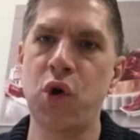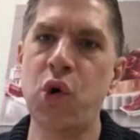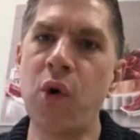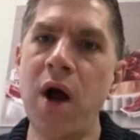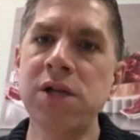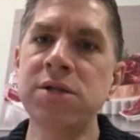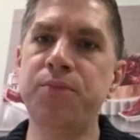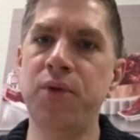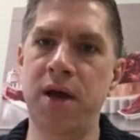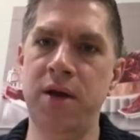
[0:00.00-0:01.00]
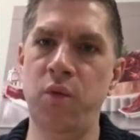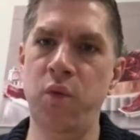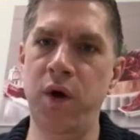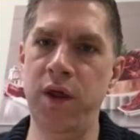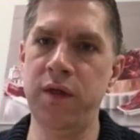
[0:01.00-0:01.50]
crossbred
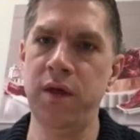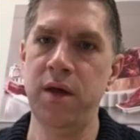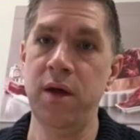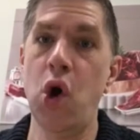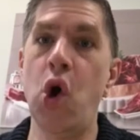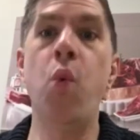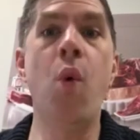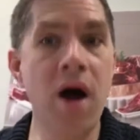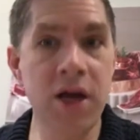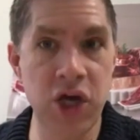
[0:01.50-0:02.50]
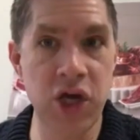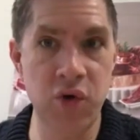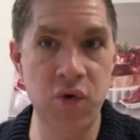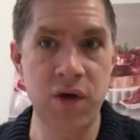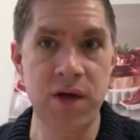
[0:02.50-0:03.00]
with a
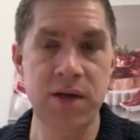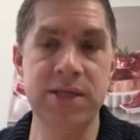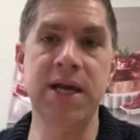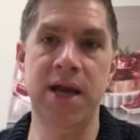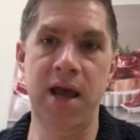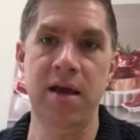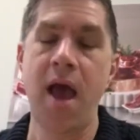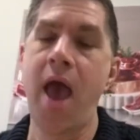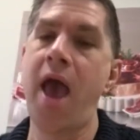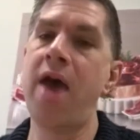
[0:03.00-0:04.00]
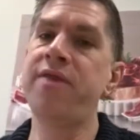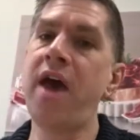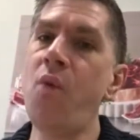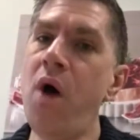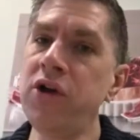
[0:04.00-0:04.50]
Wagyu DNA. And
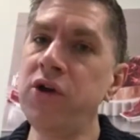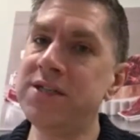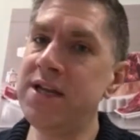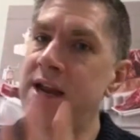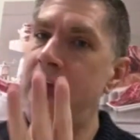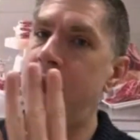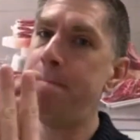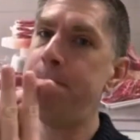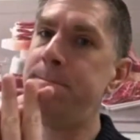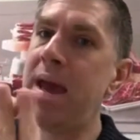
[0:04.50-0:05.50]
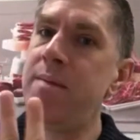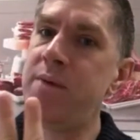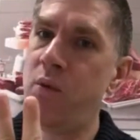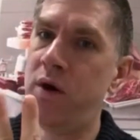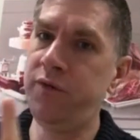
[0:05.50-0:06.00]
that Wagyu DNA may
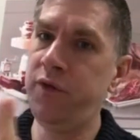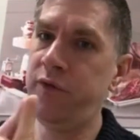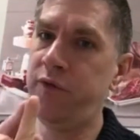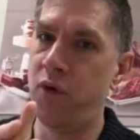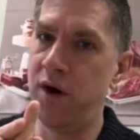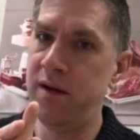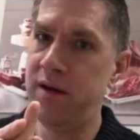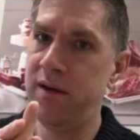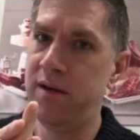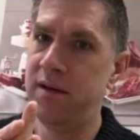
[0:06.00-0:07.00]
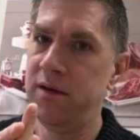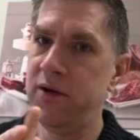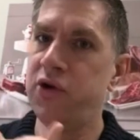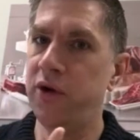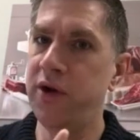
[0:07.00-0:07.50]
be one of the 4,
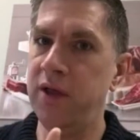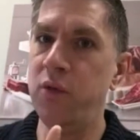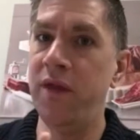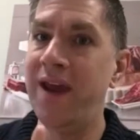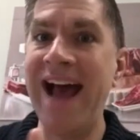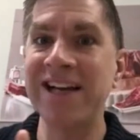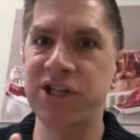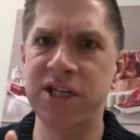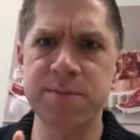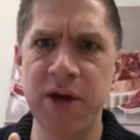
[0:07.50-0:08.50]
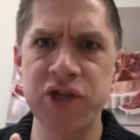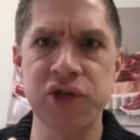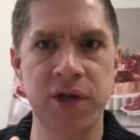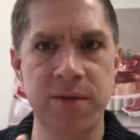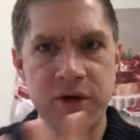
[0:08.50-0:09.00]
Kuroge, the one that actually is
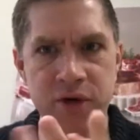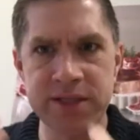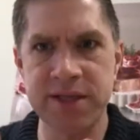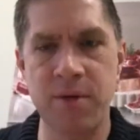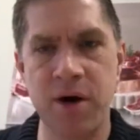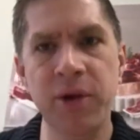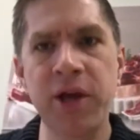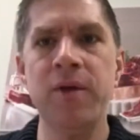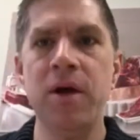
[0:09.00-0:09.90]
special and creates that marbling,